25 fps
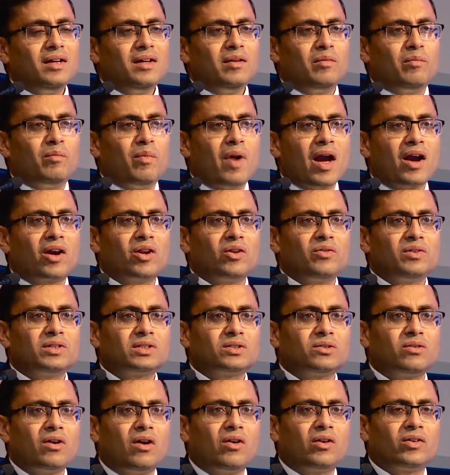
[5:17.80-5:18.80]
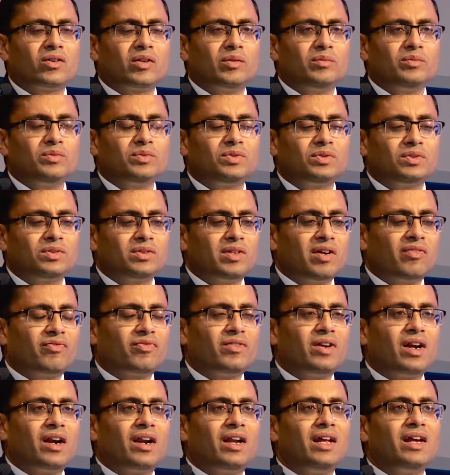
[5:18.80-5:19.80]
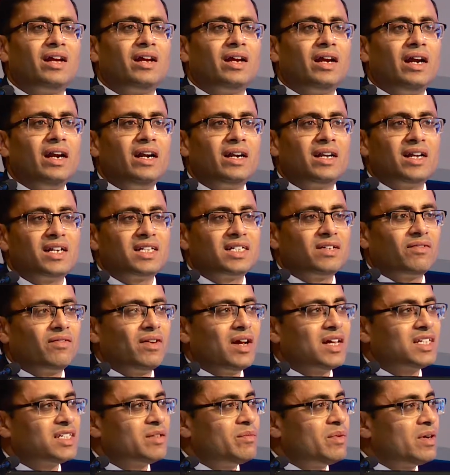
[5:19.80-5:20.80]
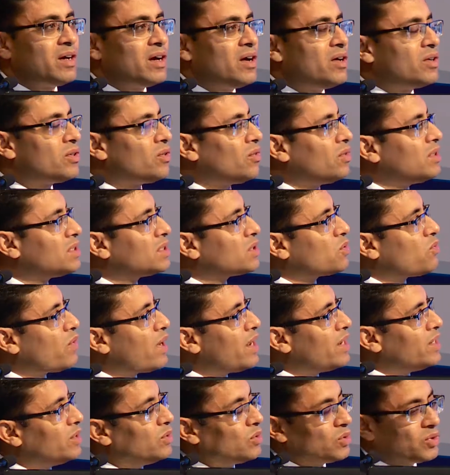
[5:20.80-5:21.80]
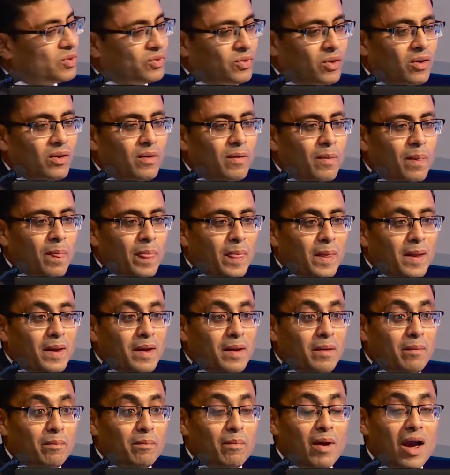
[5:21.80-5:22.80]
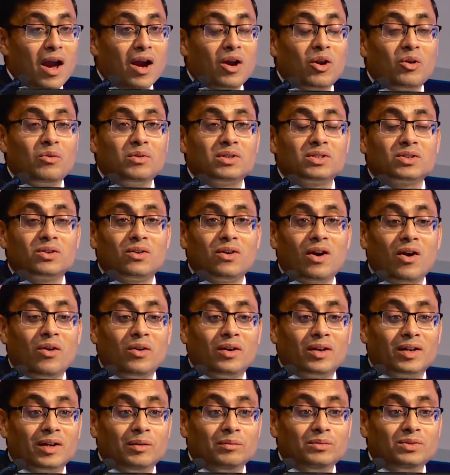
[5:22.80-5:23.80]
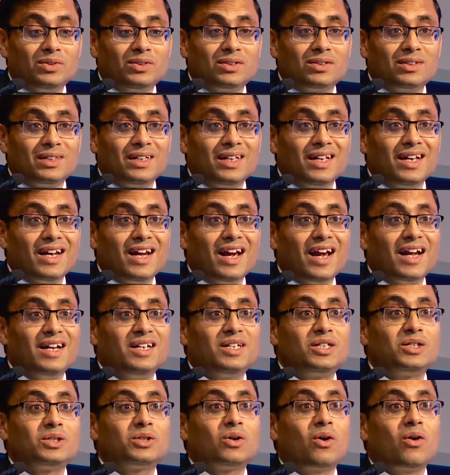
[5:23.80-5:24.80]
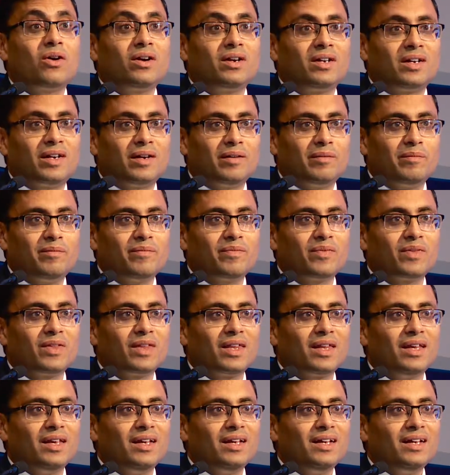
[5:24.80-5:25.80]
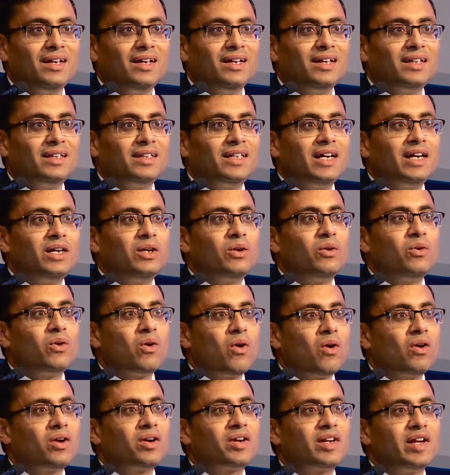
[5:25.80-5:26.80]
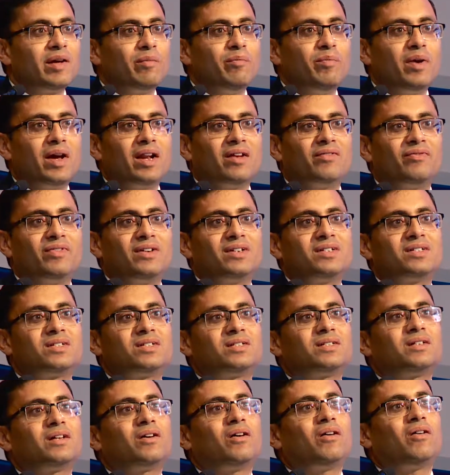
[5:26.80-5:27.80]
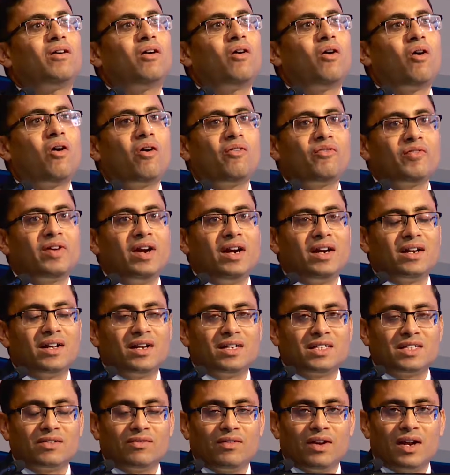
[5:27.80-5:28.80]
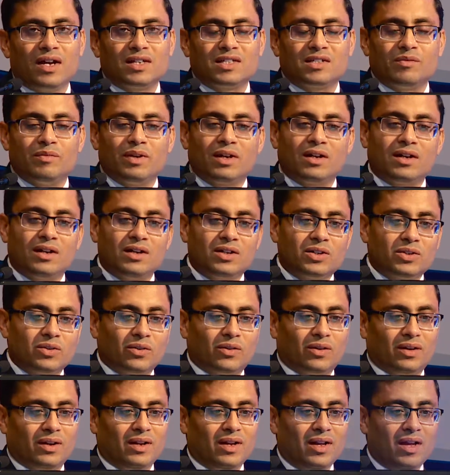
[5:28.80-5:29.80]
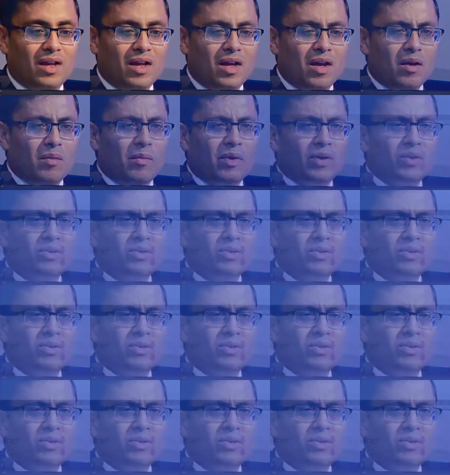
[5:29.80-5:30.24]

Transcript: microvascular outcomes, definitely intensive glycemic control is quite useful. Macrovascular outcomes, in short term, they do not reap benefits of intensive glycemic control. But